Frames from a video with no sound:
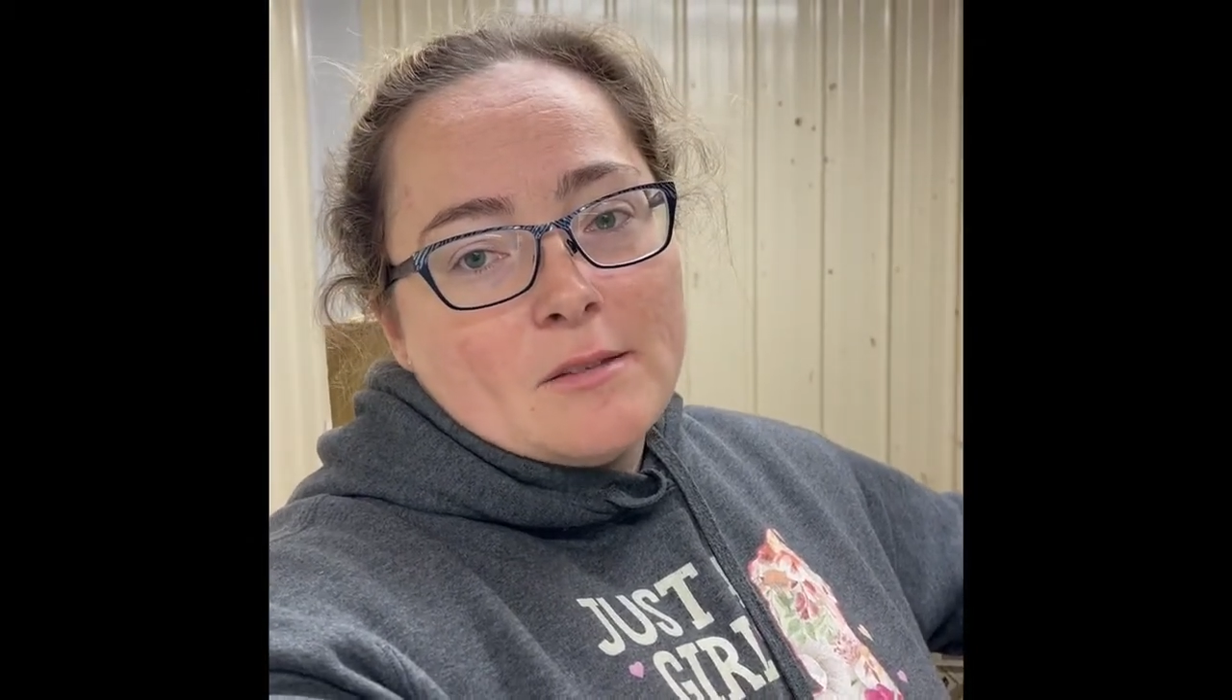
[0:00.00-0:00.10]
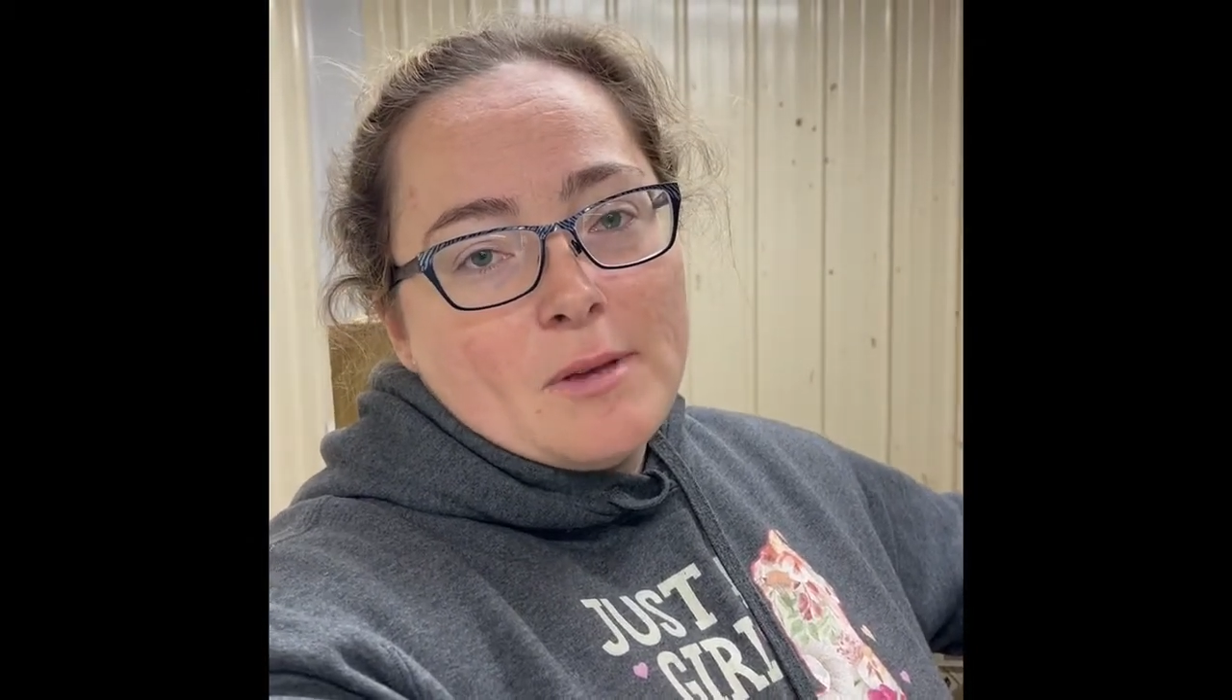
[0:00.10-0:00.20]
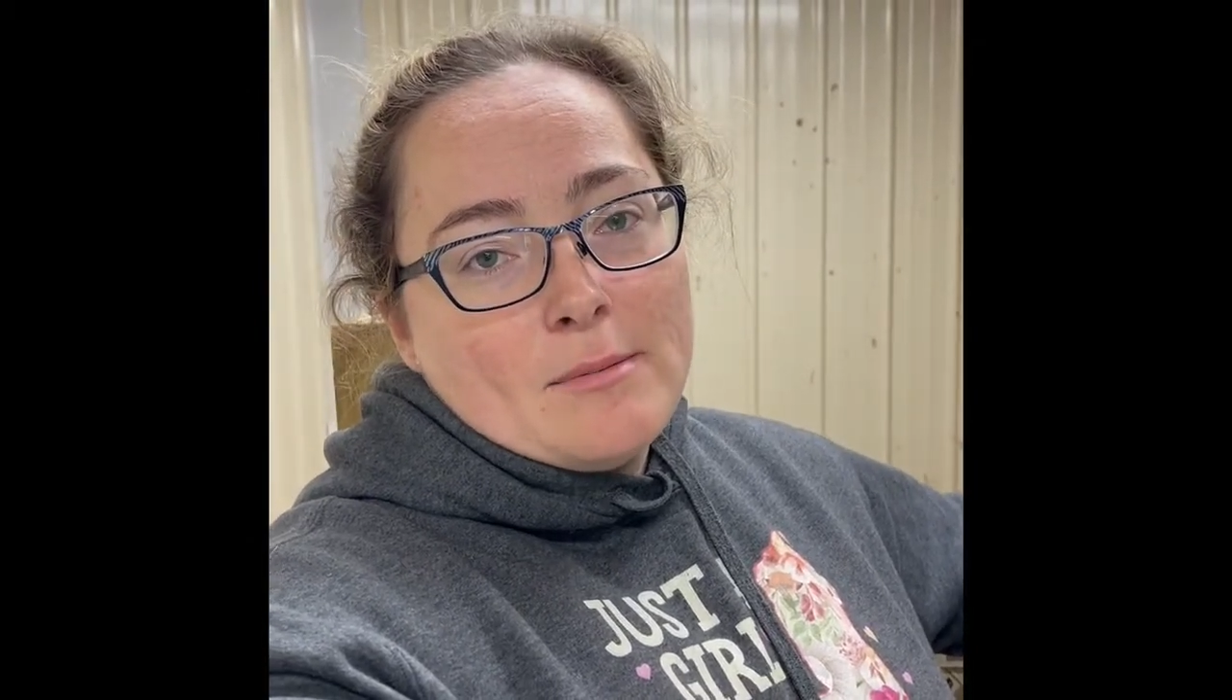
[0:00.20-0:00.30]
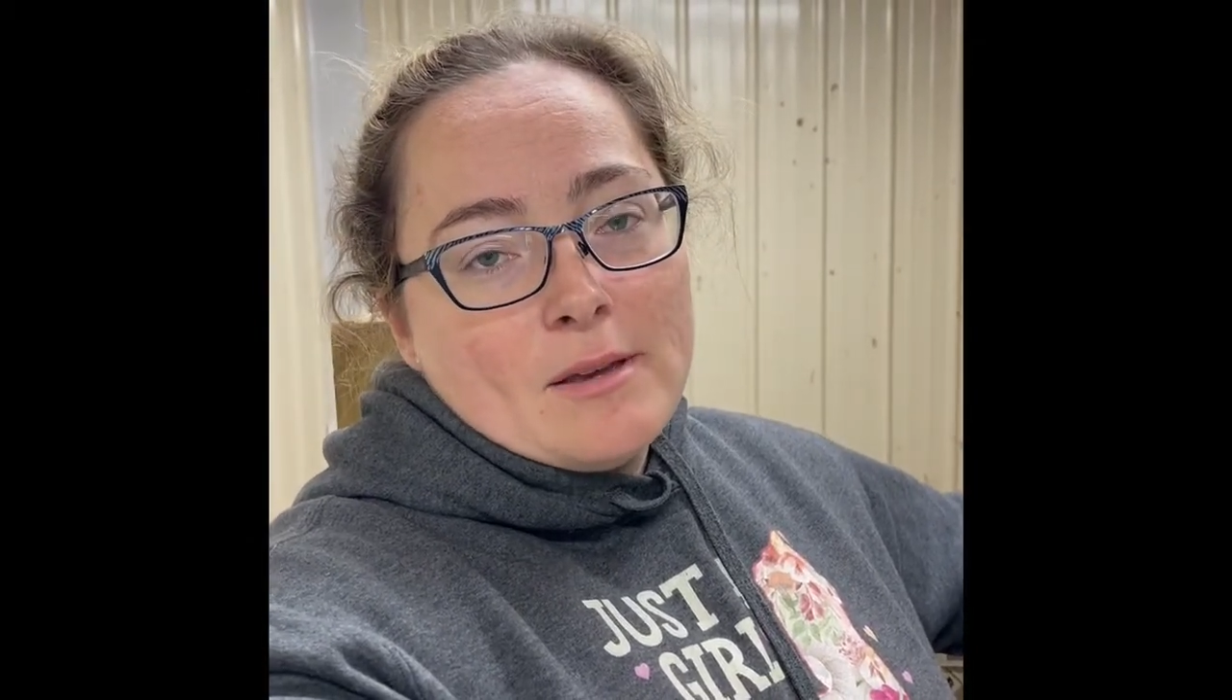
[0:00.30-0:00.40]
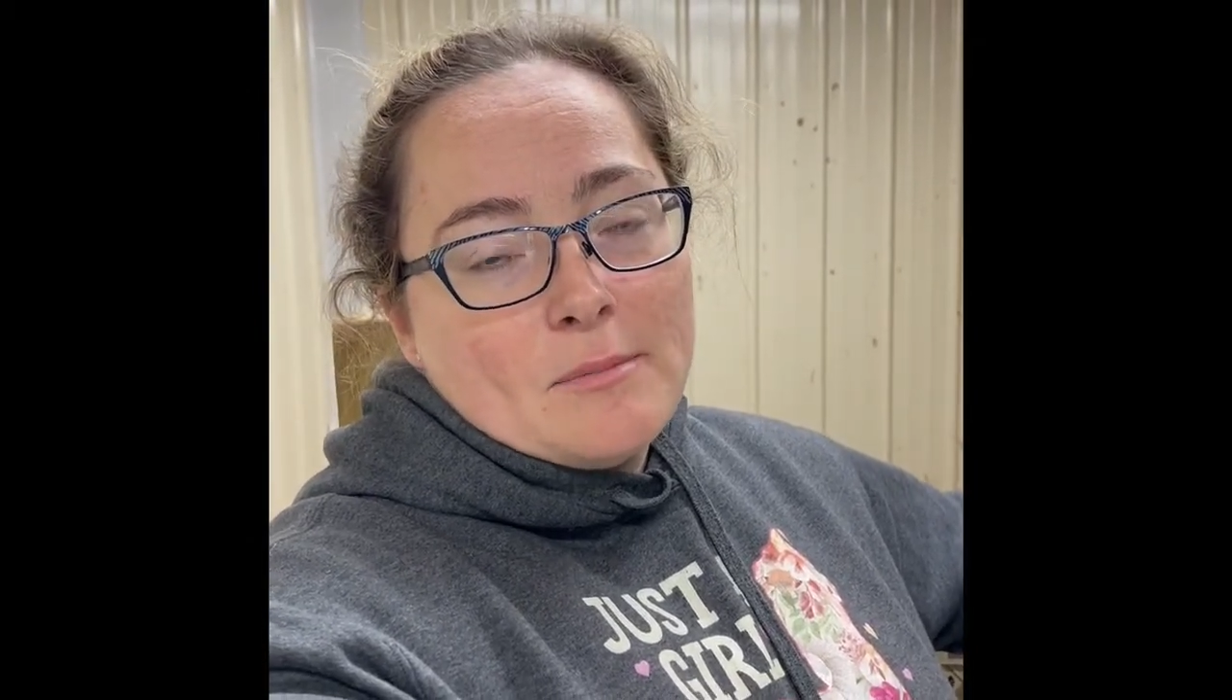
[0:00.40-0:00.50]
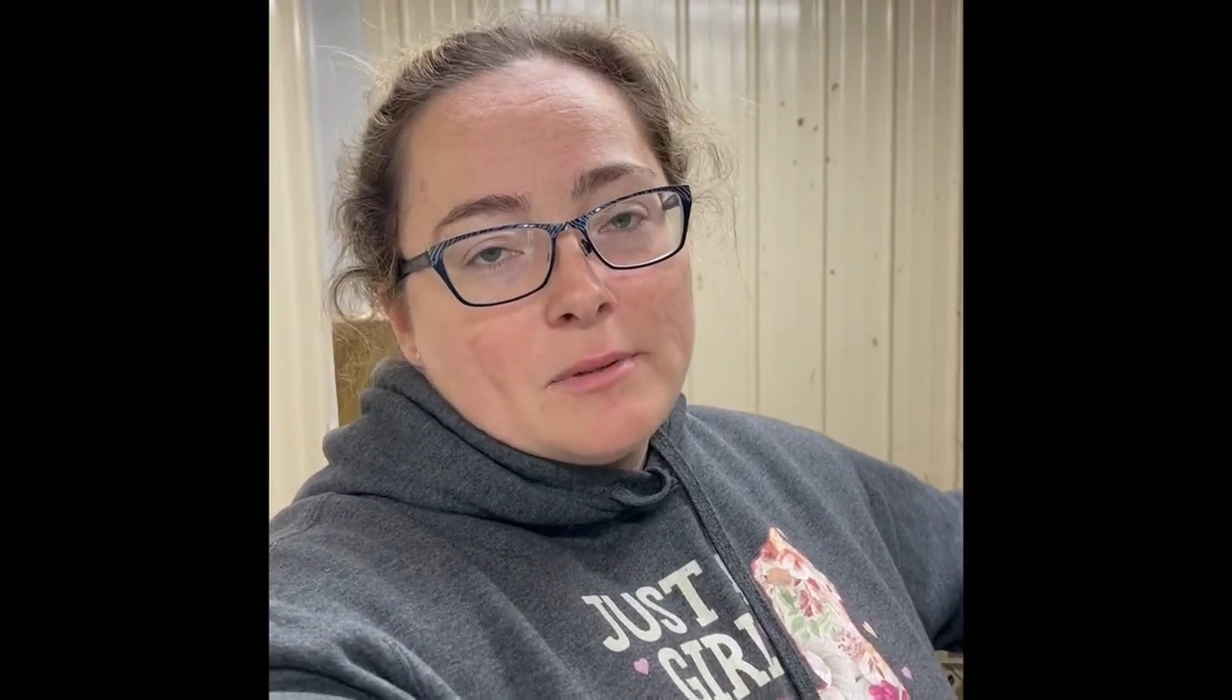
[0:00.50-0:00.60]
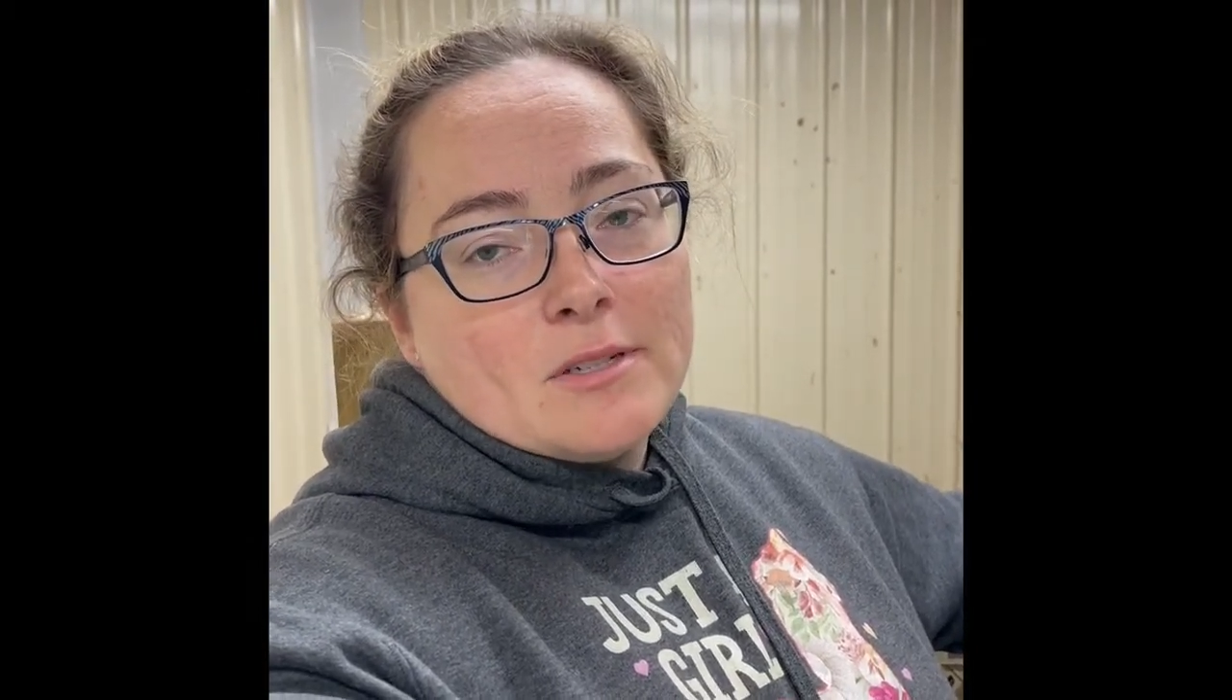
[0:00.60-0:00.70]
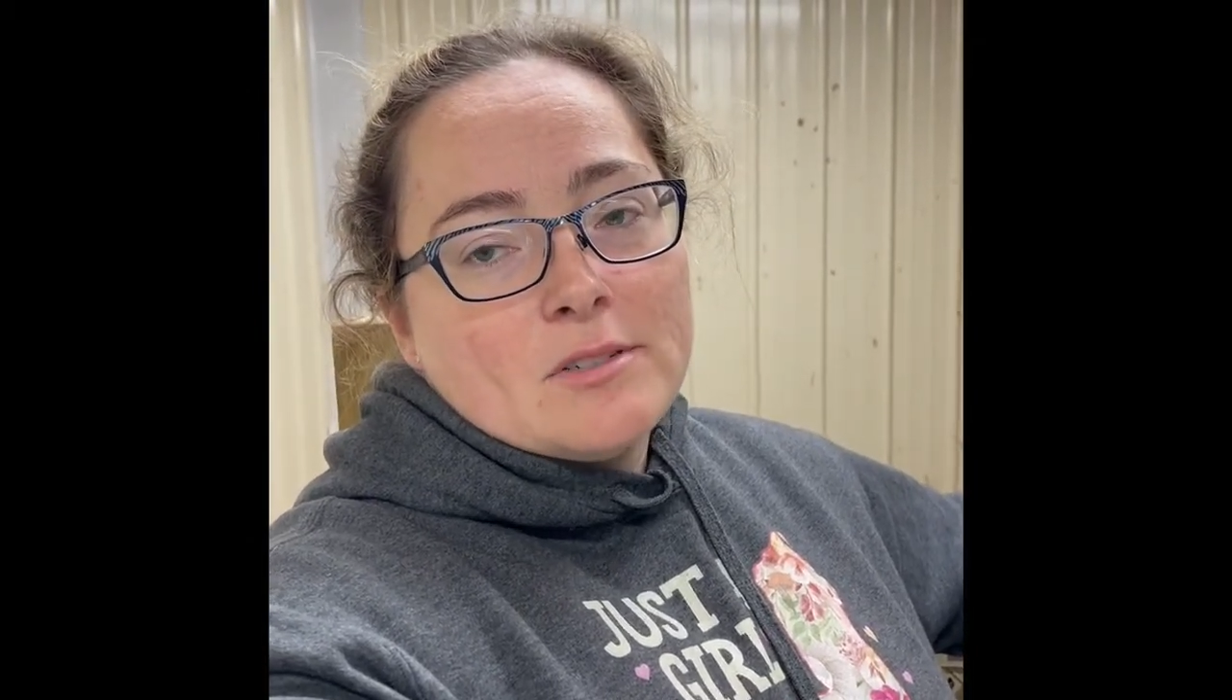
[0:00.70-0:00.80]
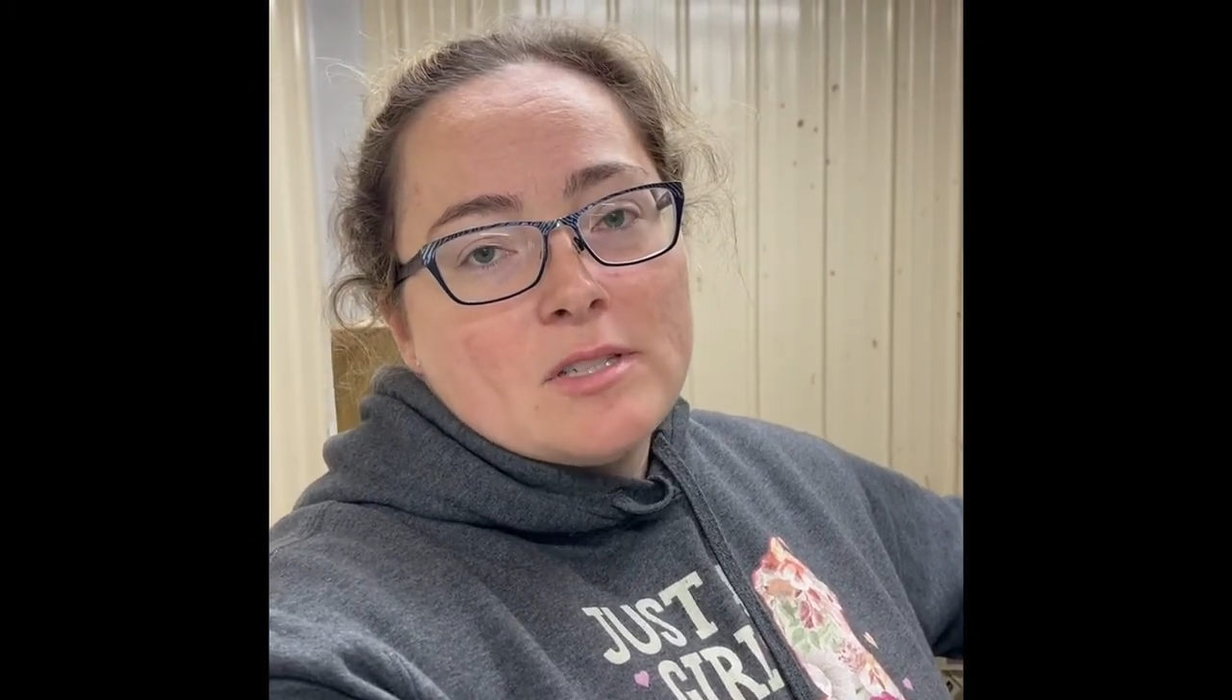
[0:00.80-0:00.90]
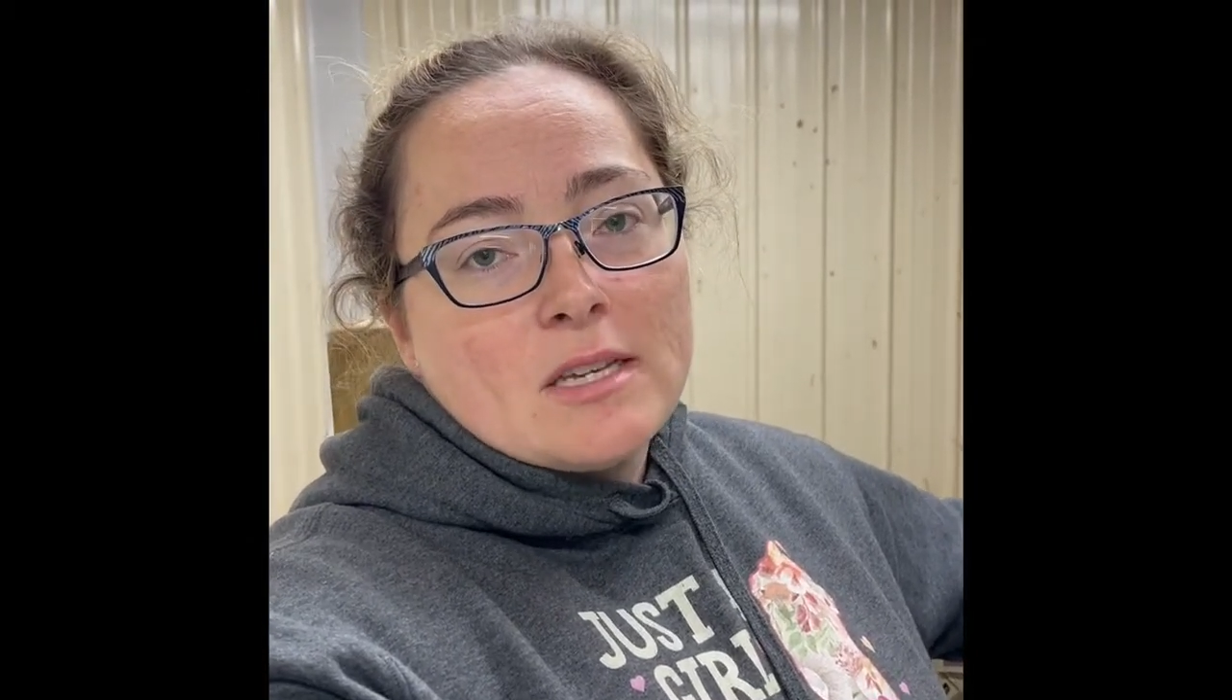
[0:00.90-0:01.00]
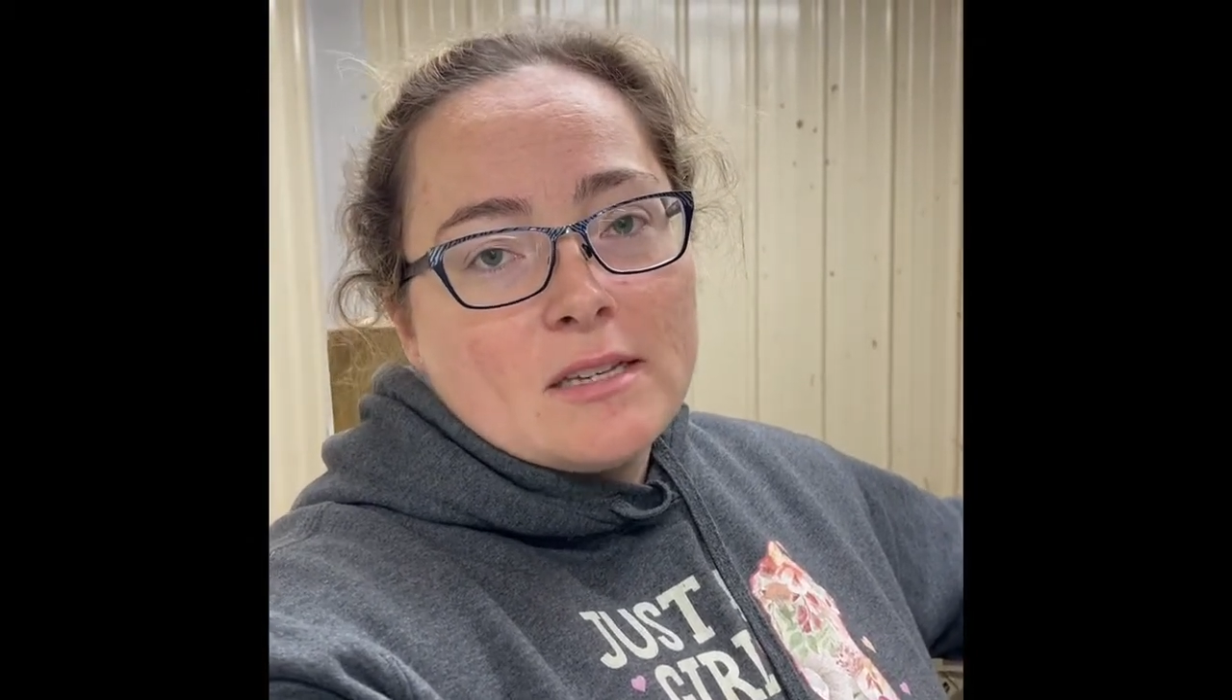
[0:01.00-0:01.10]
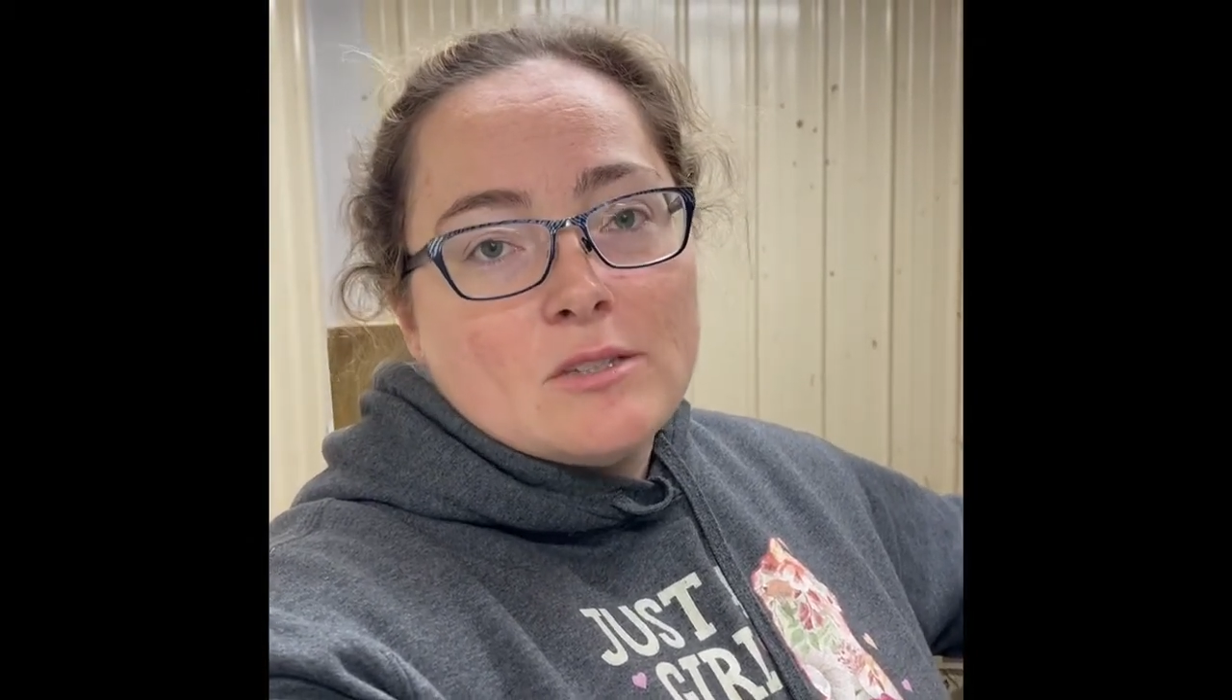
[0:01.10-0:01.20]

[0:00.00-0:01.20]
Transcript: baby up and nursing